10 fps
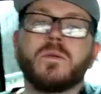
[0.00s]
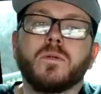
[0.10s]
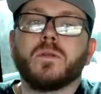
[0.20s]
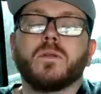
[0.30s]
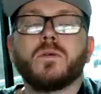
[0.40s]

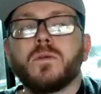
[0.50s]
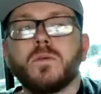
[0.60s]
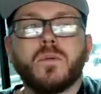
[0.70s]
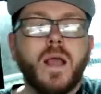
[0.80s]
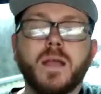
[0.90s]

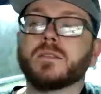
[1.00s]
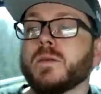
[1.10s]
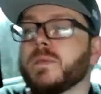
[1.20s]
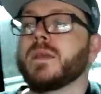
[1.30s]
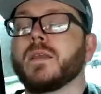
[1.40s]
You were
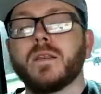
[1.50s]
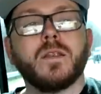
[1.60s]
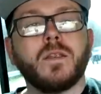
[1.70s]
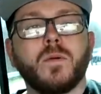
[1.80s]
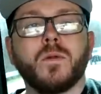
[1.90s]
asking me
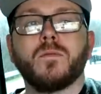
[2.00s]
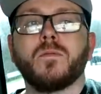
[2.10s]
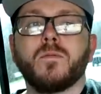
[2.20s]
and you were,